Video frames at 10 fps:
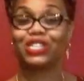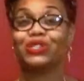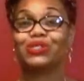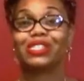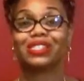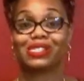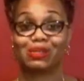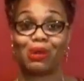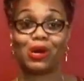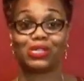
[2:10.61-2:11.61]
using the
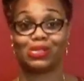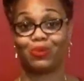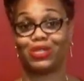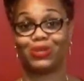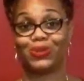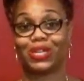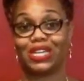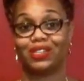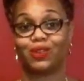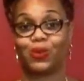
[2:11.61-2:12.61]
smallest one during
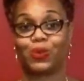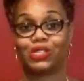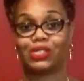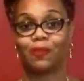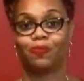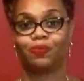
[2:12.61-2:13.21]
intercourse.